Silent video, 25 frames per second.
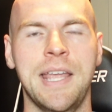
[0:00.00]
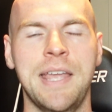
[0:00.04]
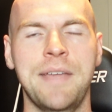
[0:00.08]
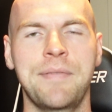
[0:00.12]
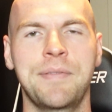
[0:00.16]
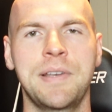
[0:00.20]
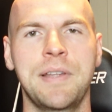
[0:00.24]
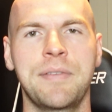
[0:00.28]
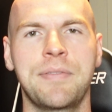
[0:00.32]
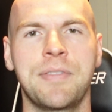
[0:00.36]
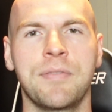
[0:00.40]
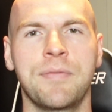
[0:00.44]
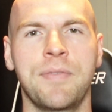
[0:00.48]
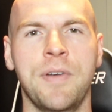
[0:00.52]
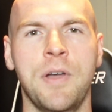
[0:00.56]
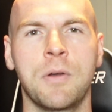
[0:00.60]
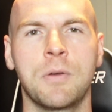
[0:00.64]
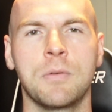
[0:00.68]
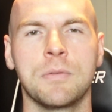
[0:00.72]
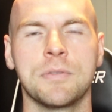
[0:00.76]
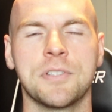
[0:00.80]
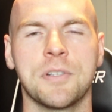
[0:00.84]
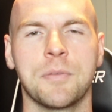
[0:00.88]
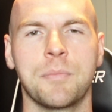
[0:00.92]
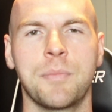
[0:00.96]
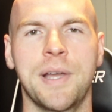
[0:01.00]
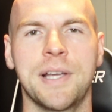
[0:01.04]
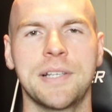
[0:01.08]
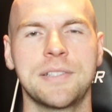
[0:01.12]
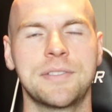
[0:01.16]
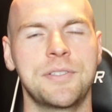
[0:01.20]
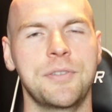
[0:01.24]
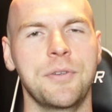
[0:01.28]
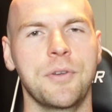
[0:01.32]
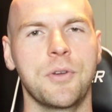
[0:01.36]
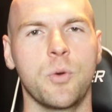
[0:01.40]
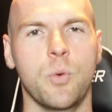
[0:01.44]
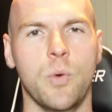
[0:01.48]
even if the vocals are
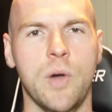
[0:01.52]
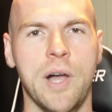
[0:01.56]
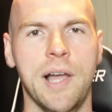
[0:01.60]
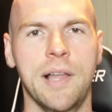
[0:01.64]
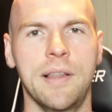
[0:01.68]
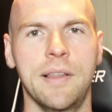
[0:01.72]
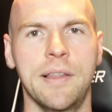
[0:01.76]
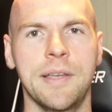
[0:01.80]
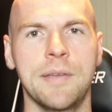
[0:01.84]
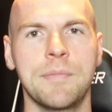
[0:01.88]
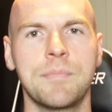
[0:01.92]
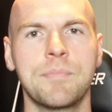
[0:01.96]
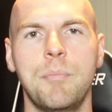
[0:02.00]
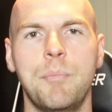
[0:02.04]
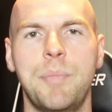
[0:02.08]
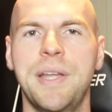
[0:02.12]
mixed too quietly.